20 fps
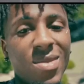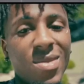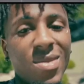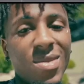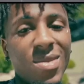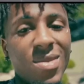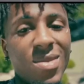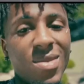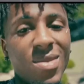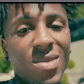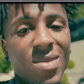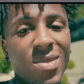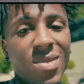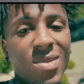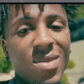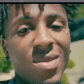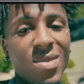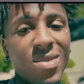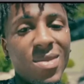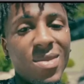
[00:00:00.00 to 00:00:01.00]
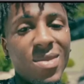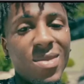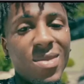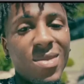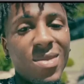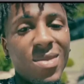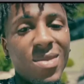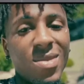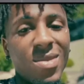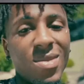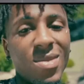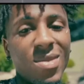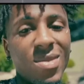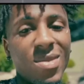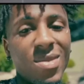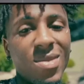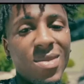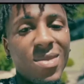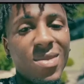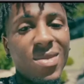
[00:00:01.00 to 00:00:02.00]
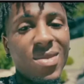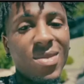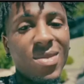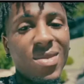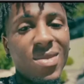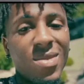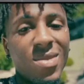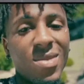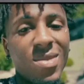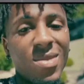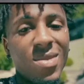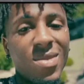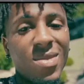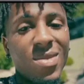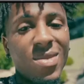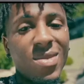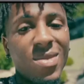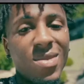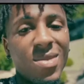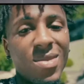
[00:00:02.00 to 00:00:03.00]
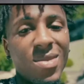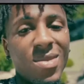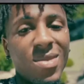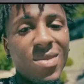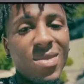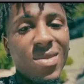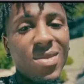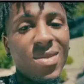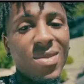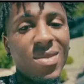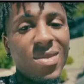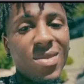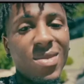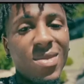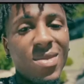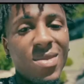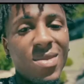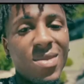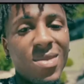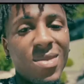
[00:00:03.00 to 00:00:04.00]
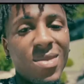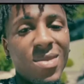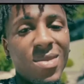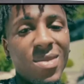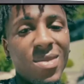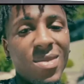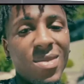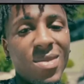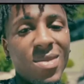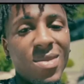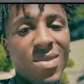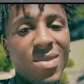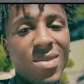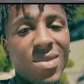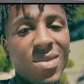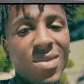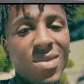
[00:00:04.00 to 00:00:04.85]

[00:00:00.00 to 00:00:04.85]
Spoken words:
(not speaking)